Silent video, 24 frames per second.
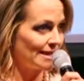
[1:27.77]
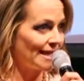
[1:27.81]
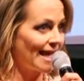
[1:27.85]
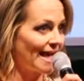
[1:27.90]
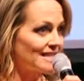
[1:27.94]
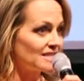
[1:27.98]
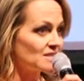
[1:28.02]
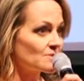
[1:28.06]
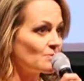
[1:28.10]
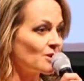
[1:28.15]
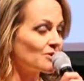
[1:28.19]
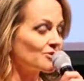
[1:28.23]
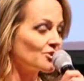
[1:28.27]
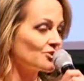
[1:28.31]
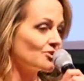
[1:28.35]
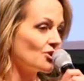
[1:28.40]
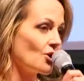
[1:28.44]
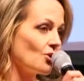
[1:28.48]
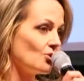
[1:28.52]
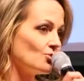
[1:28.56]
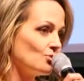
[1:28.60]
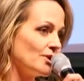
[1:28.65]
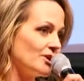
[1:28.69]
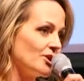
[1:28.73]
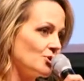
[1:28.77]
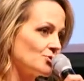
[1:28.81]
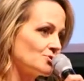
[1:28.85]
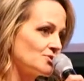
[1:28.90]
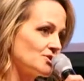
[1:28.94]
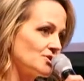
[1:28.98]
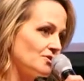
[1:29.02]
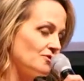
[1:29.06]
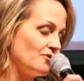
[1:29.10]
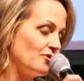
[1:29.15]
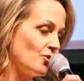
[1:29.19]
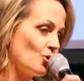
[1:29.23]
Last month alone, we
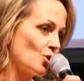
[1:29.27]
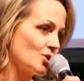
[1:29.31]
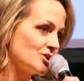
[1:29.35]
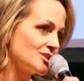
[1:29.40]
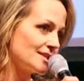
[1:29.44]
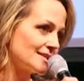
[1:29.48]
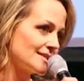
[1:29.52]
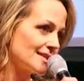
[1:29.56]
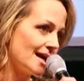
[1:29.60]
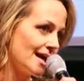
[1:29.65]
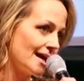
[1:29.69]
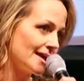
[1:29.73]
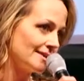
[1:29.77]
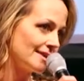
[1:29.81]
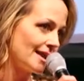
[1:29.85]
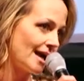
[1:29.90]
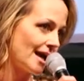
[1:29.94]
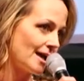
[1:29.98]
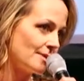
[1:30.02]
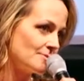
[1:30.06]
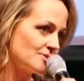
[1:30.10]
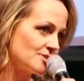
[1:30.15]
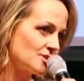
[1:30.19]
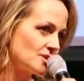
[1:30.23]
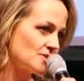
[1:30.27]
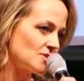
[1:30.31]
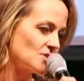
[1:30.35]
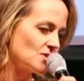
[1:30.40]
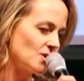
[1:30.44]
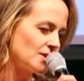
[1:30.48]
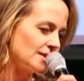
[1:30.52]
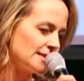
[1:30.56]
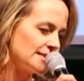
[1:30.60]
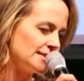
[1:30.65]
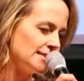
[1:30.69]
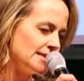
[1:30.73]
hosted 4 design labs to
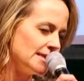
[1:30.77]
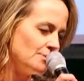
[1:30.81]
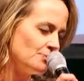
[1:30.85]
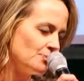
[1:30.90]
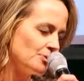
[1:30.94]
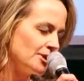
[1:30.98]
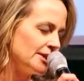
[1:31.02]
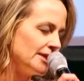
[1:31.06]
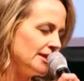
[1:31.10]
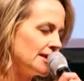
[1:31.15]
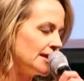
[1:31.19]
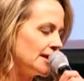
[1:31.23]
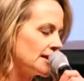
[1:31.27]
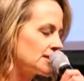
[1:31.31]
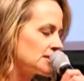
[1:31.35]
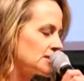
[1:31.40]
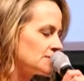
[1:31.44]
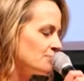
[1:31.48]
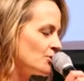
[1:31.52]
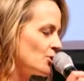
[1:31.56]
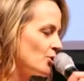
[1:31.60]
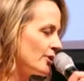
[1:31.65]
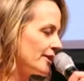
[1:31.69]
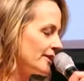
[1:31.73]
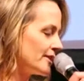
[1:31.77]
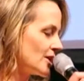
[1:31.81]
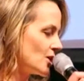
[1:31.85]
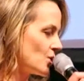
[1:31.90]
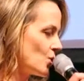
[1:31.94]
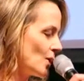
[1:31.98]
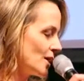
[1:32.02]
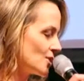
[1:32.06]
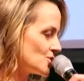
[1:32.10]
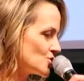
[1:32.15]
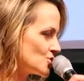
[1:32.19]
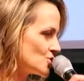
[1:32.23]
start deeply exploring the
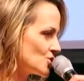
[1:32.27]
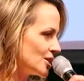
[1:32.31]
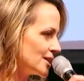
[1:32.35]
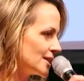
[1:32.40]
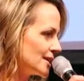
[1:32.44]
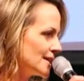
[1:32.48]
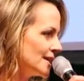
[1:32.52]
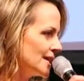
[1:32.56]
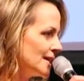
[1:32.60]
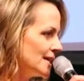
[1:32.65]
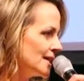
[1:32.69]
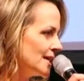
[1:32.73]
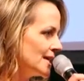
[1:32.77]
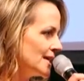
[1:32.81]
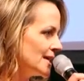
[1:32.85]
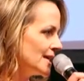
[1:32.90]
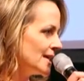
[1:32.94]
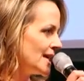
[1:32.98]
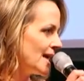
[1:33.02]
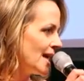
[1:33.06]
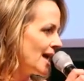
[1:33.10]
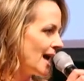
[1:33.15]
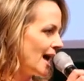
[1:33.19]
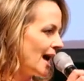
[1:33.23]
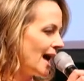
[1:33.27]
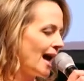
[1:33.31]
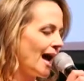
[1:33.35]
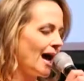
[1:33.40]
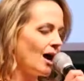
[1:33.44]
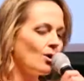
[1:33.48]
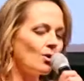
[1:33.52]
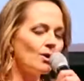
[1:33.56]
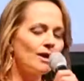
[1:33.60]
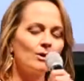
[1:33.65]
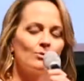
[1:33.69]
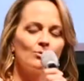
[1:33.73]
question,
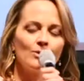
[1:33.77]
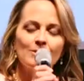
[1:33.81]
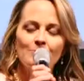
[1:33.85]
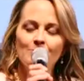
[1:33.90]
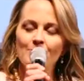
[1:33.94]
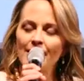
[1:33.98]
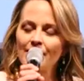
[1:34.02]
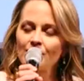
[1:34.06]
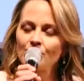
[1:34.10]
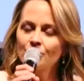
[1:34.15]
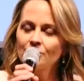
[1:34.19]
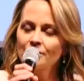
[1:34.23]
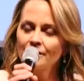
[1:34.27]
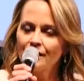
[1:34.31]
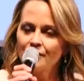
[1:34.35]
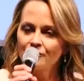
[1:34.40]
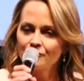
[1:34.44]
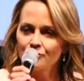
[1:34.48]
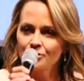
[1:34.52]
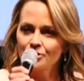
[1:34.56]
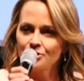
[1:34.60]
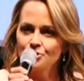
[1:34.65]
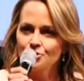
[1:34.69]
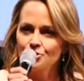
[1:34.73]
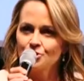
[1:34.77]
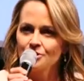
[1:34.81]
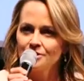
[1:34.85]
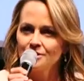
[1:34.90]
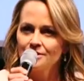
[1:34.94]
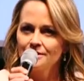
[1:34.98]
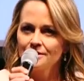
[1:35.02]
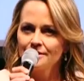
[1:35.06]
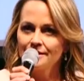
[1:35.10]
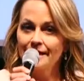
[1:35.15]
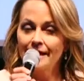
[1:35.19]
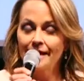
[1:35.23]
how can we better leverage
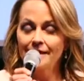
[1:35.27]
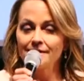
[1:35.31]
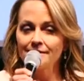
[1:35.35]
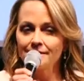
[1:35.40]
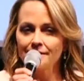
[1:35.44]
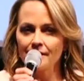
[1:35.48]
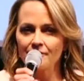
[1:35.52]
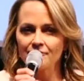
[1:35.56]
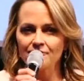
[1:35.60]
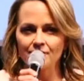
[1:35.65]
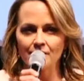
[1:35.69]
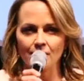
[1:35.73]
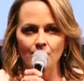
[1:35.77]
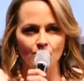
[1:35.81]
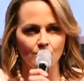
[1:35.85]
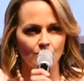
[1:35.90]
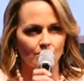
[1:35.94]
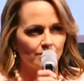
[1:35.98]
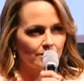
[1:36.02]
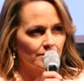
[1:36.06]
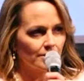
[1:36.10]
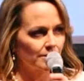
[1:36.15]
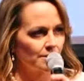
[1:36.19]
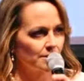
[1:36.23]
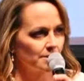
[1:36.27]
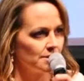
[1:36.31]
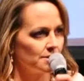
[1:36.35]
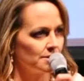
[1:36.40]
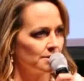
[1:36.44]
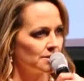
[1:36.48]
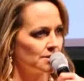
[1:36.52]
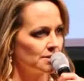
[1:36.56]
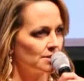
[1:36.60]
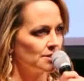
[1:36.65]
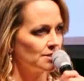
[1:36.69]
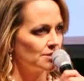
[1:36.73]
the ALF network
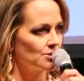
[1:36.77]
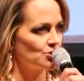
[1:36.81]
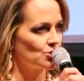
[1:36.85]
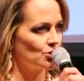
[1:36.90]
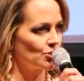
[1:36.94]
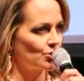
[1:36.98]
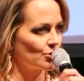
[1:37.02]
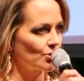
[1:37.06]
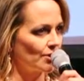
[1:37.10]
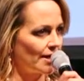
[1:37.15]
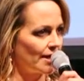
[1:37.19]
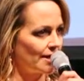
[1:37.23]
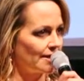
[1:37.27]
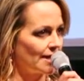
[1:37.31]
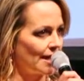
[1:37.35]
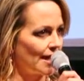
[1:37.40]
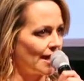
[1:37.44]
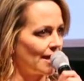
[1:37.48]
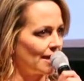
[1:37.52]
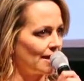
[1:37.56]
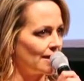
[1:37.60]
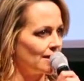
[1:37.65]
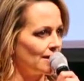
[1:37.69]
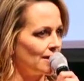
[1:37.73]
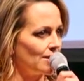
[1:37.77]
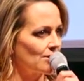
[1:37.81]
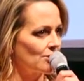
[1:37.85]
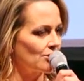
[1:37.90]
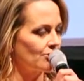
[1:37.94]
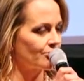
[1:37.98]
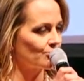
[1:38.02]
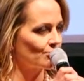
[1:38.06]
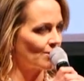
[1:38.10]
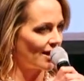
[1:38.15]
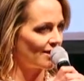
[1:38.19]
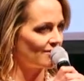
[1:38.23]
to create a
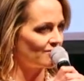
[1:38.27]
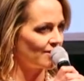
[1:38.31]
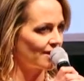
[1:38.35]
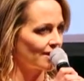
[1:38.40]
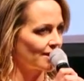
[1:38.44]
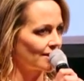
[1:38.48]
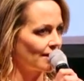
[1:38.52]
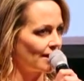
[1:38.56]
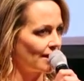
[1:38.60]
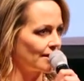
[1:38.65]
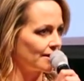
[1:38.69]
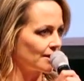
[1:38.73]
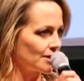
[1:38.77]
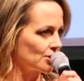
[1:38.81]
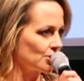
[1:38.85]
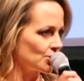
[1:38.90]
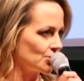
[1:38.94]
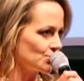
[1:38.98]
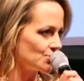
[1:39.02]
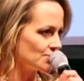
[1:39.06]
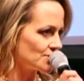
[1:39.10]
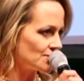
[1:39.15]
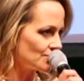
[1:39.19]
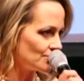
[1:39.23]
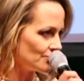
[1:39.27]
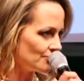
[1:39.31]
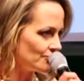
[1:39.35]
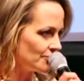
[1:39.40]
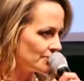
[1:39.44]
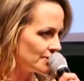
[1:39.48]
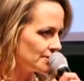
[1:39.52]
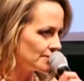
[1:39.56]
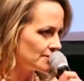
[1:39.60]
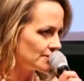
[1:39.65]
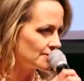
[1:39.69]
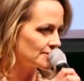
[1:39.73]
thriving and
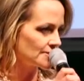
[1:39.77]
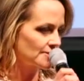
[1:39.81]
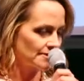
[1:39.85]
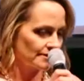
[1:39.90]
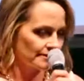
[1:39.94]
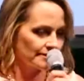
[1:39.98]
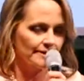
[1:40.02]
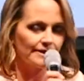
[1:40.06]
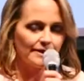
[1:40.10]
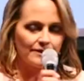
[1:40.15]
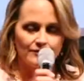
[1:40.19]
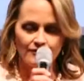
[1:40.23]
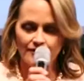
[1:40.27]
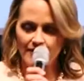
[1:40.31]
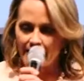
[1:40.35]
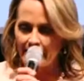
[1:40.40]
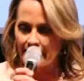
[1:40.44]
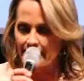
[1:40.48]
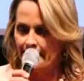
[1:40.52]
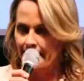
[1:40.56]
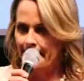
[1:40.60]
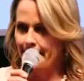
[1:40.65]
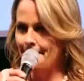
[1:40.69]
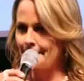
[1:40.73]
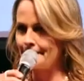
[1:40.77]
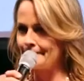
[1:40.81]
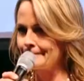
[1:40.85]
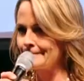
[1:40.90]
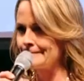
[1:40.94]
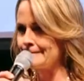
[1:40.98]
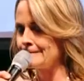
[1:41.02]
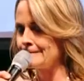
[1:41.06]
inclusive Silicon Valley?